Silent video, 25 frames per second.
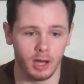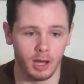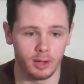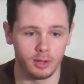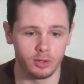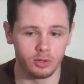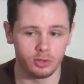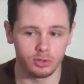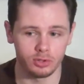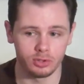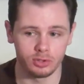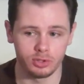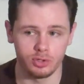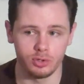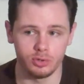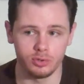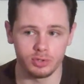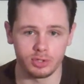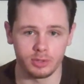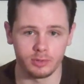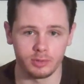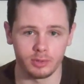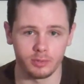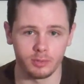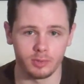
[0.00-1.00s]
you'll do
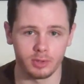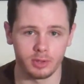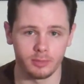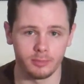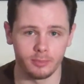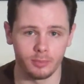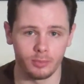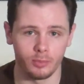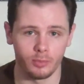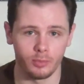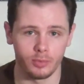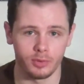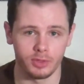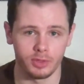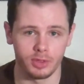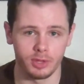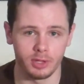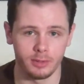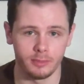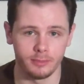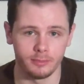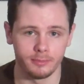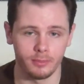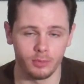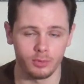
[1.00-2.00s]
something with
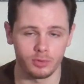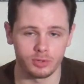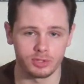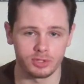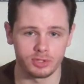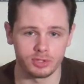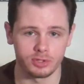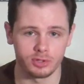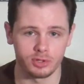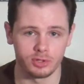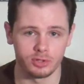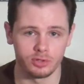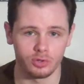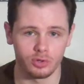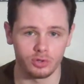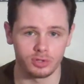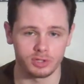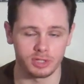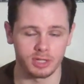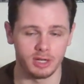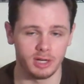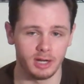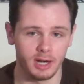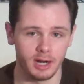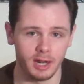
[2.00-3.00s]
the motion
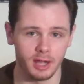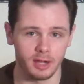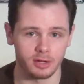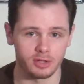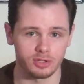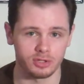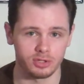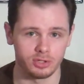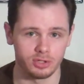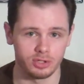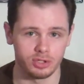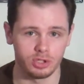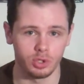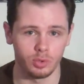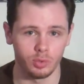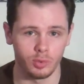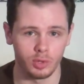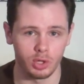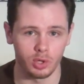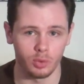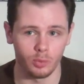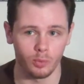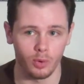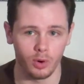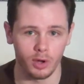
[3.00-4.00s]
controls and it'll actually do what
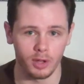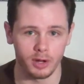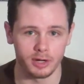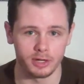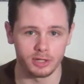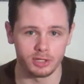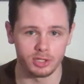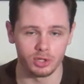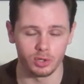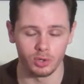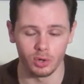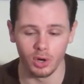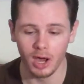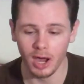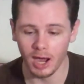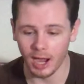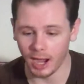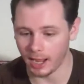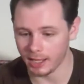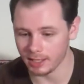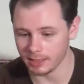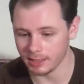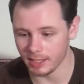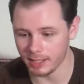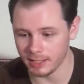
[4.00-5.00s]
you want it to.
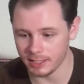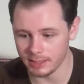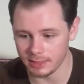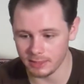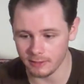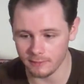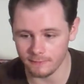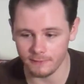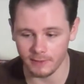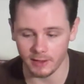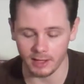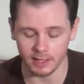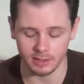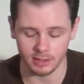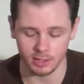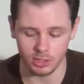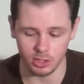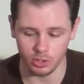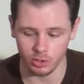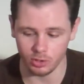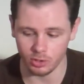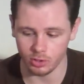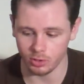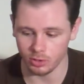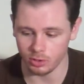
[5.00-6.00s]
I like the fact that
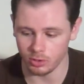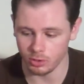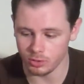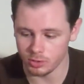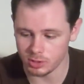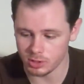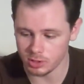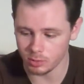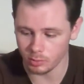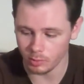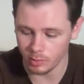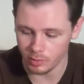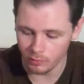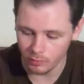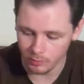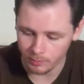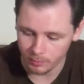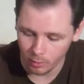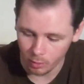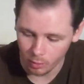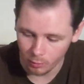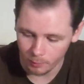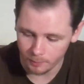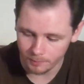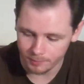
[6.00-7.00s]
you could use the Wii
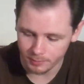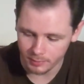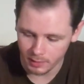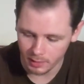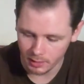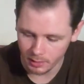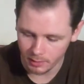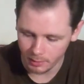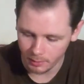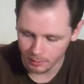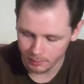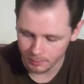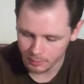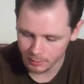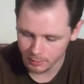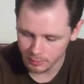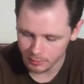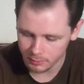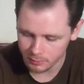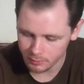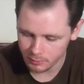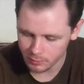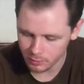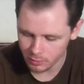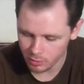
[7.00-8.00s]
Remote, and I'm going
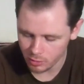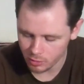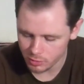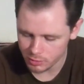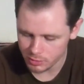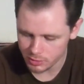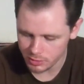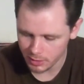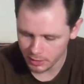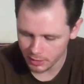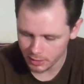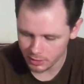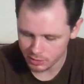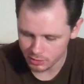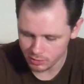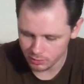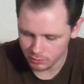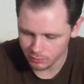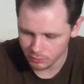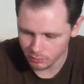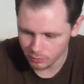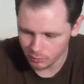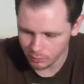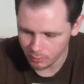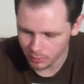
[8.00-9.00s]
to use it
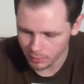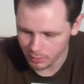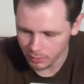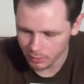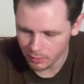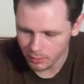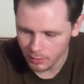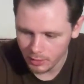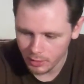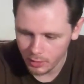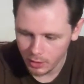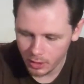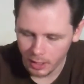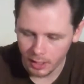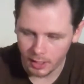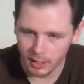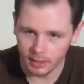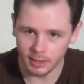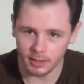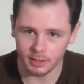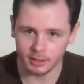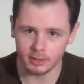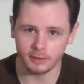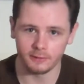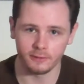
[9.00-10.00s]
actually real quick here. I
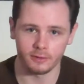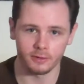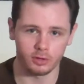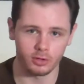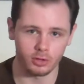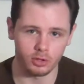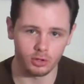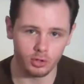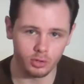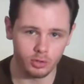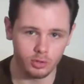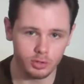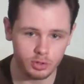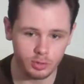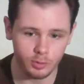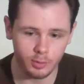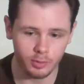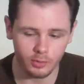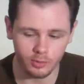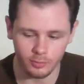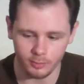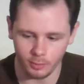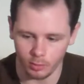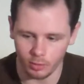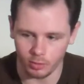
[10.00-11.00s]
like the fact that you use the
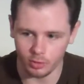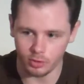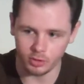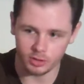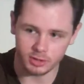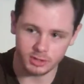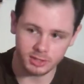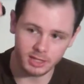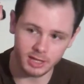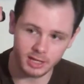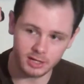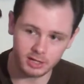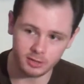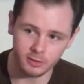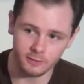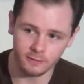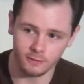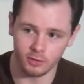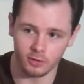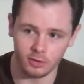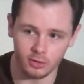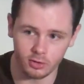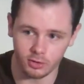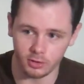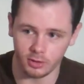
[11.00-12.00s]
Wii Remote and you can slash it
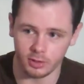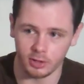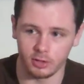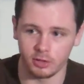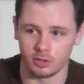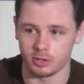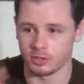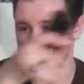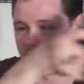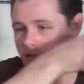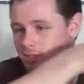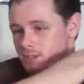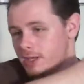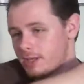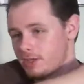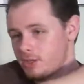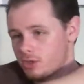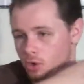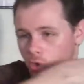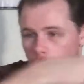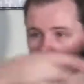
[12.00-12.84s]
vertically and you can slash it